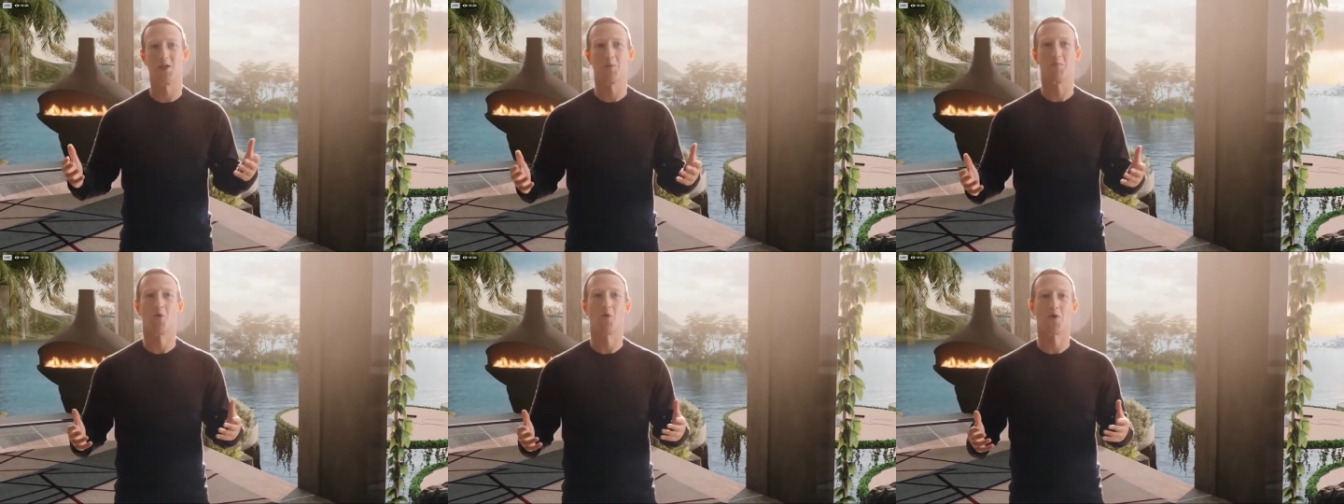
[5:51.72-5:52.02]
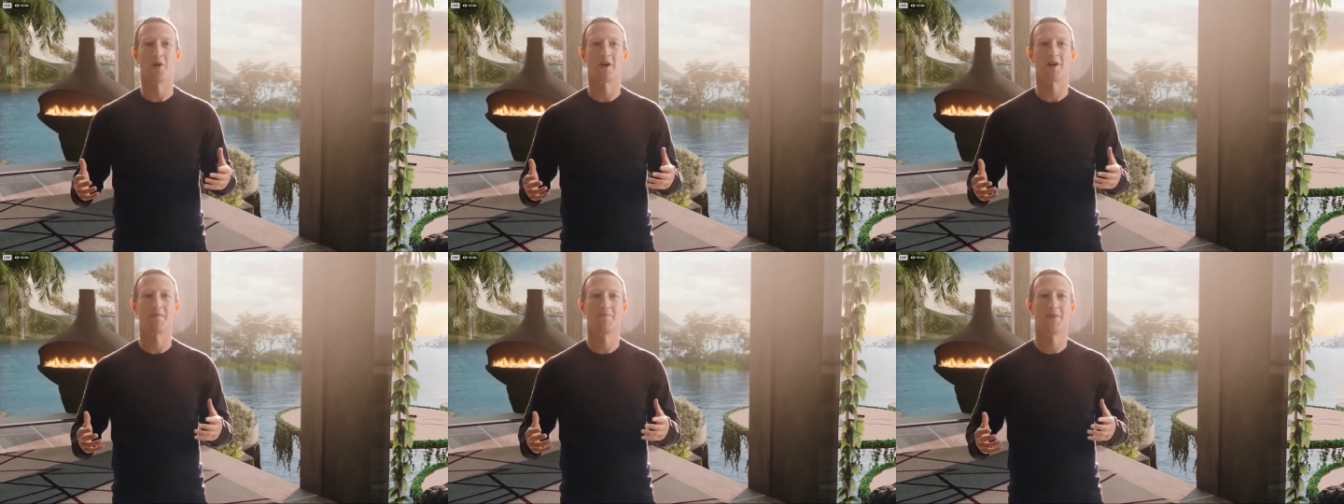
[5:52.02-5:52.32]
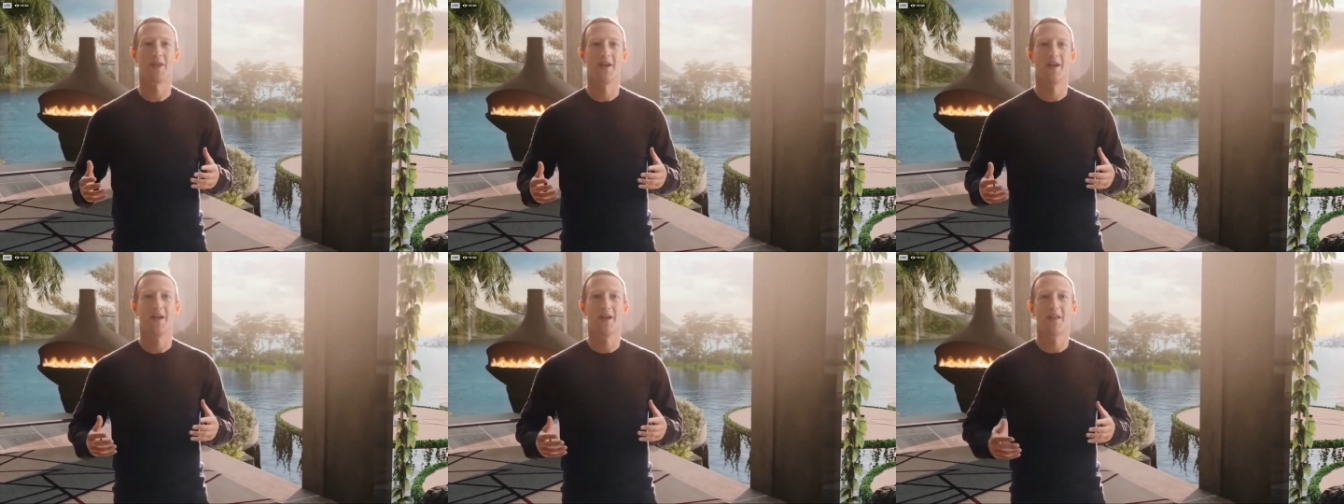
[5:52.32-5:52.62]
of teleporting,
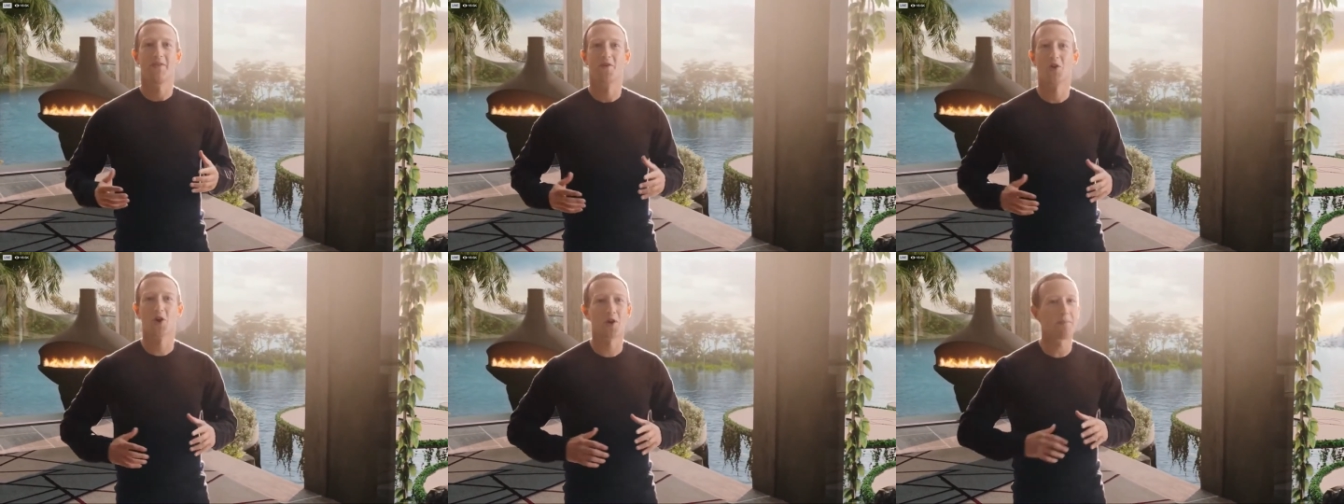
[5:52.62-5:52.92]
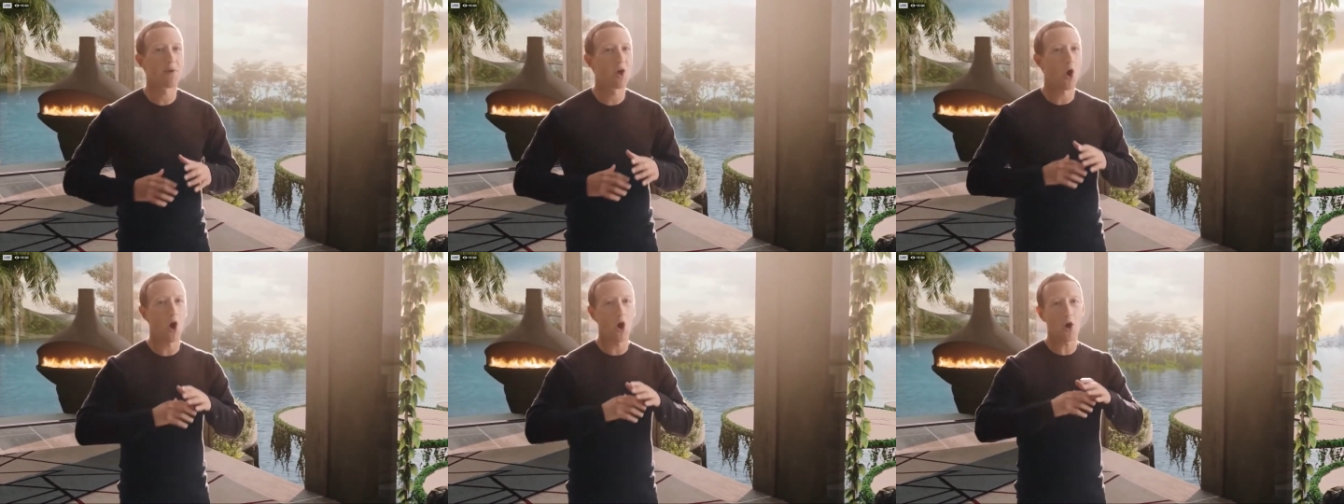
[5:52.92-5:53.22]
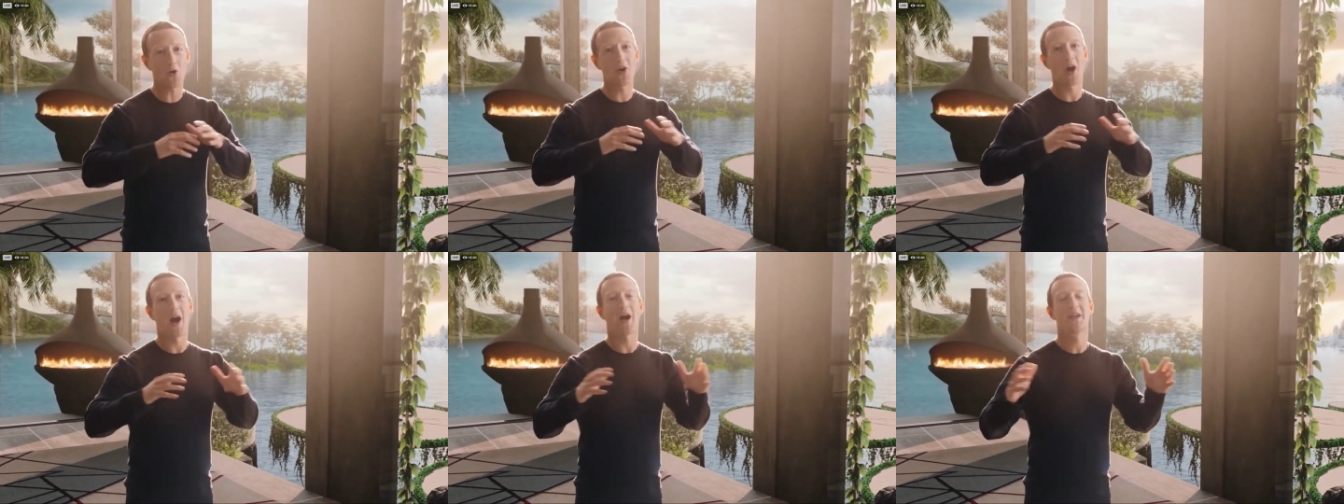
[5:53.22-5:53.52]
there are going to be
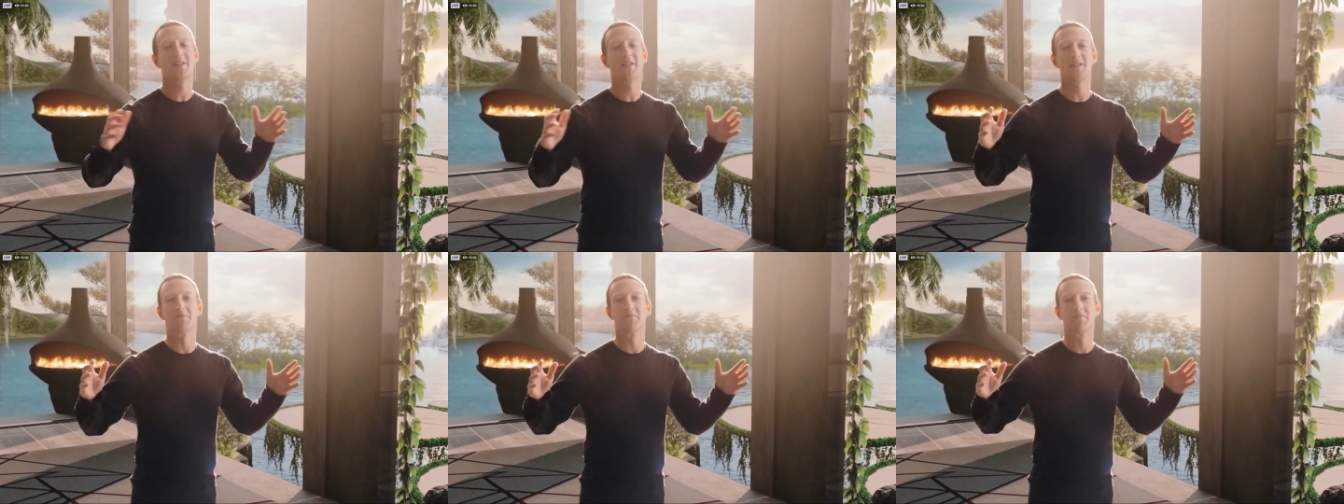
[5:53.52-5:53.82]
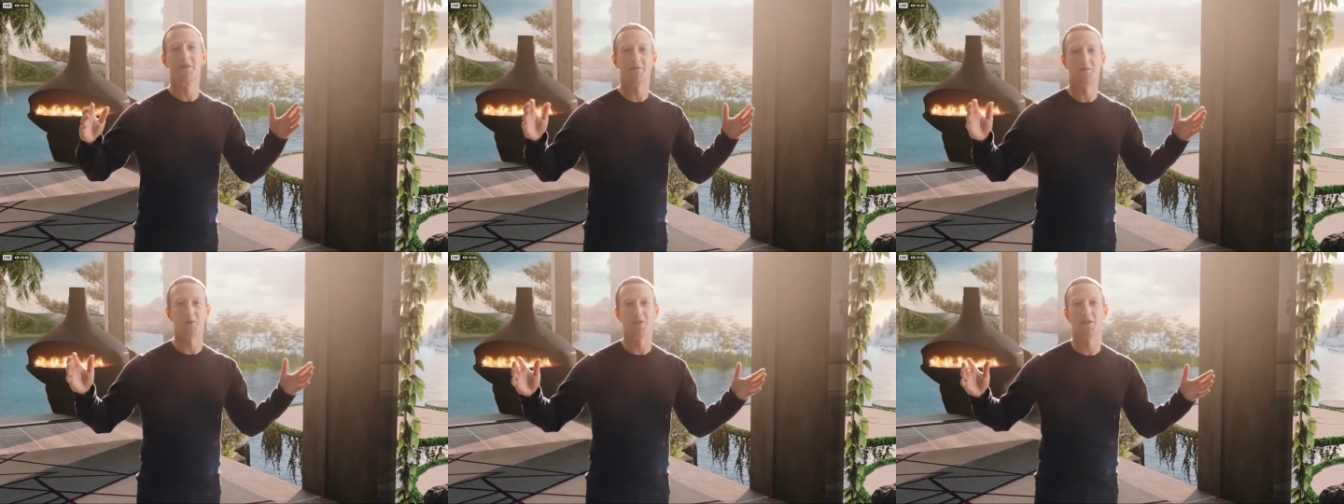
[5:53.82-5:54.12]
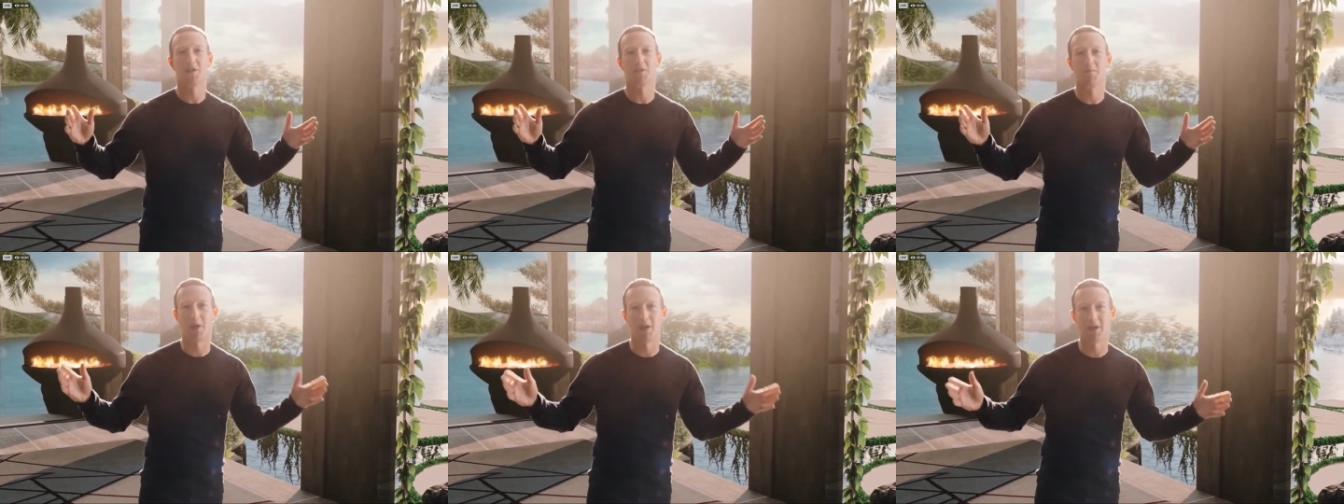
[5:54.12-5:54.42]
all kinds of
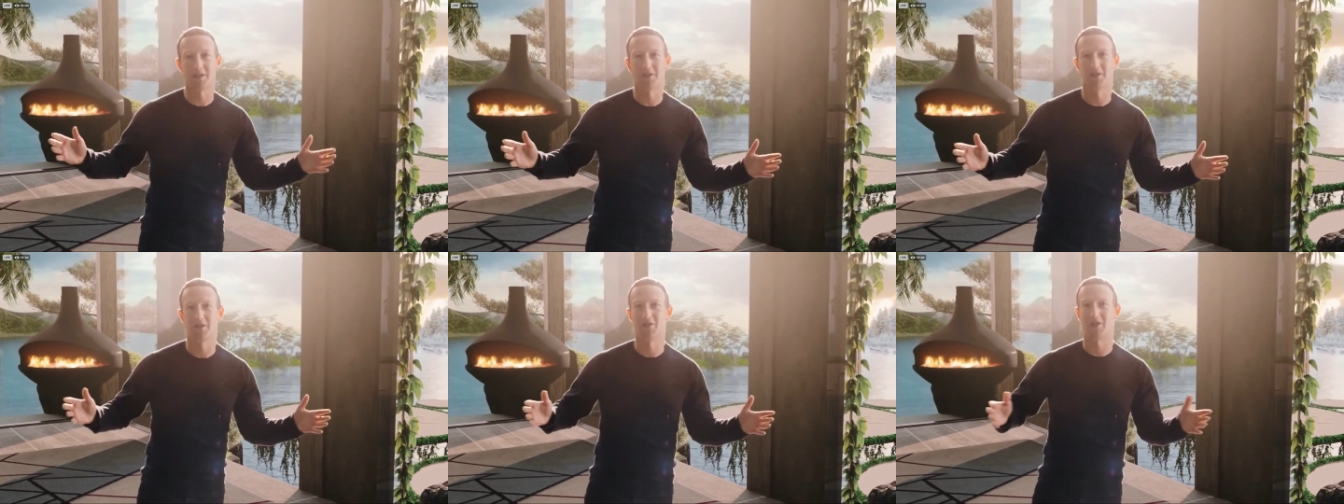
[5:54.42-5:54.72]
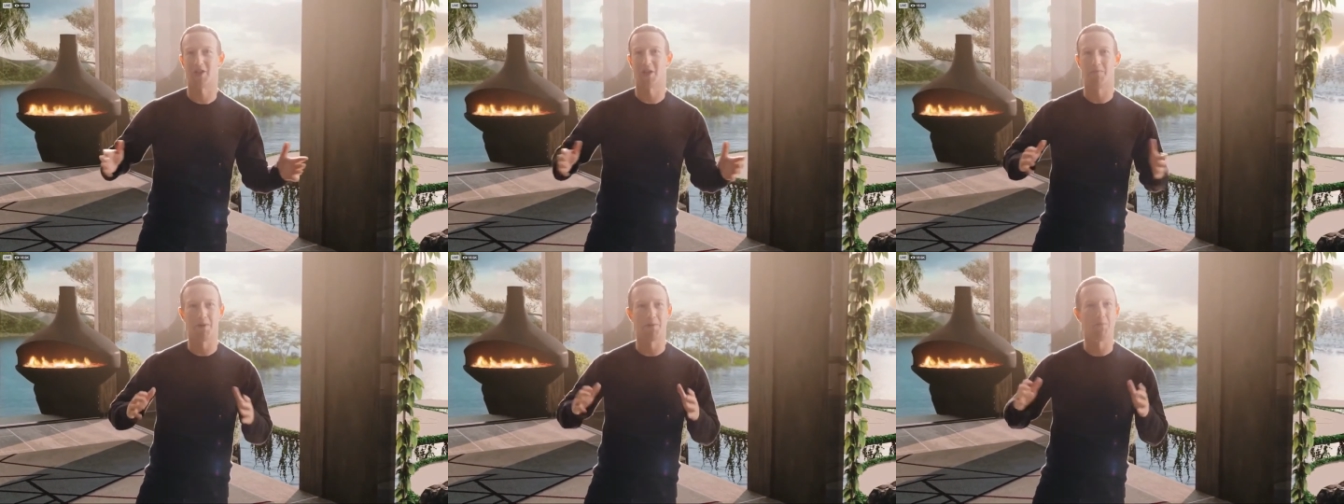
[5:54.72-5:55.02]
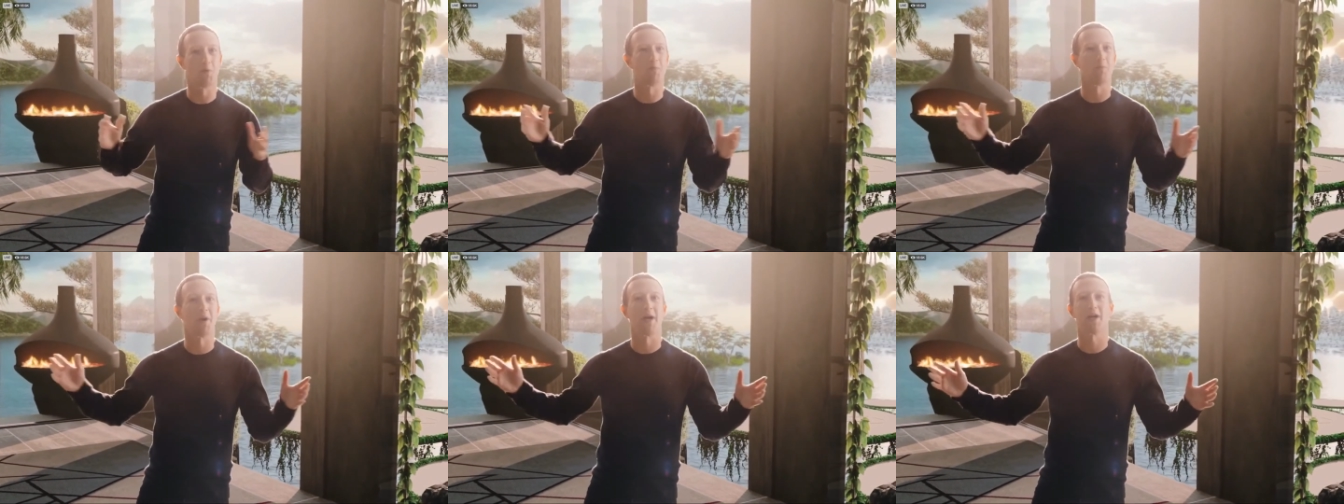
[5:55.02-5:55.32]
different spaces that
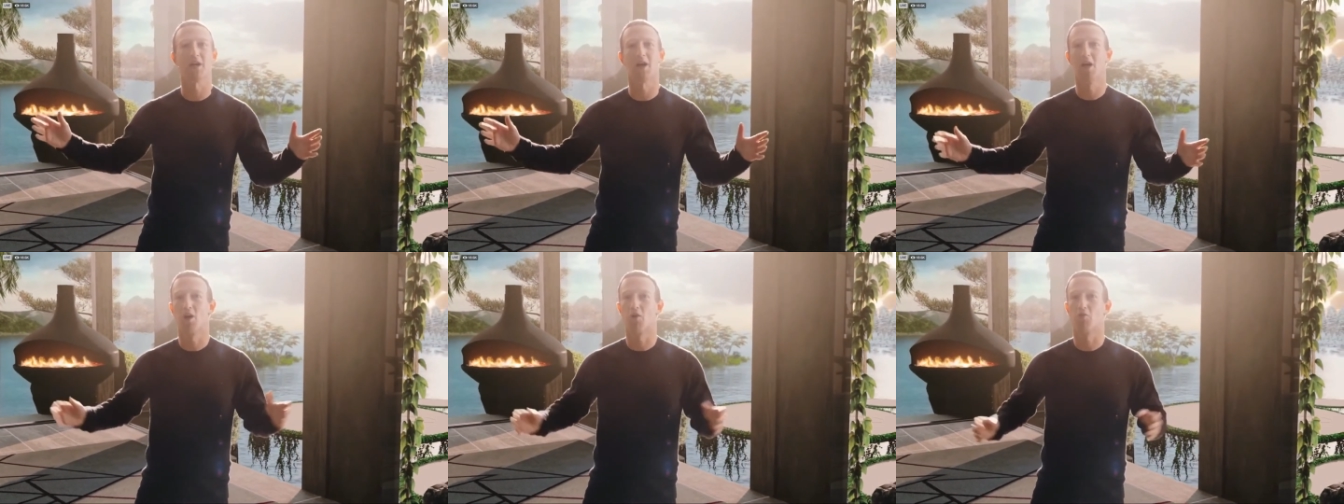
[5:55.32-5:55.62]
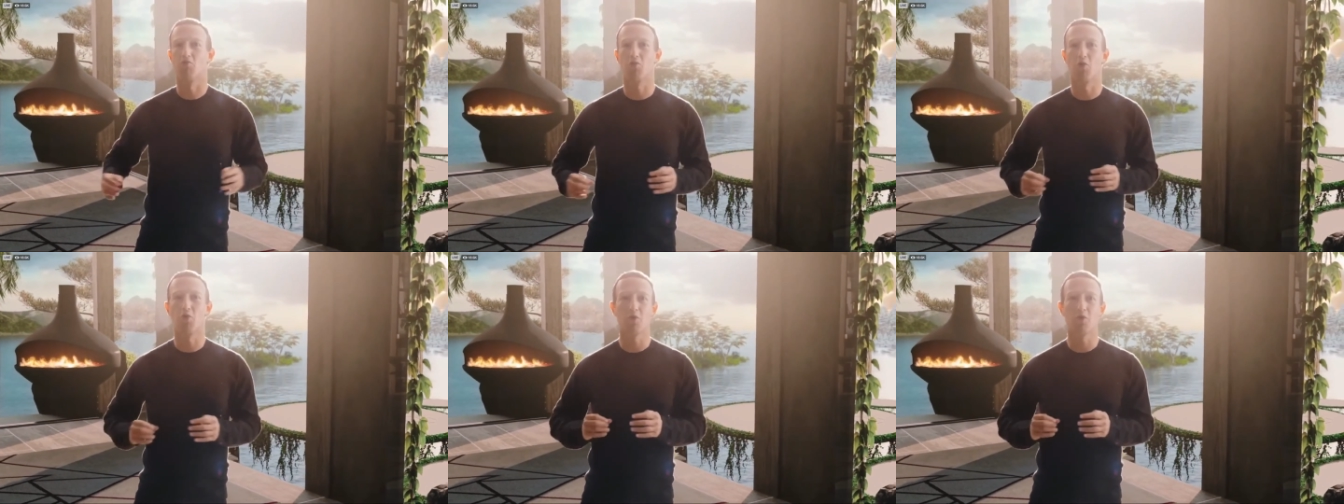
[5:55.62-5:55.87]
people make.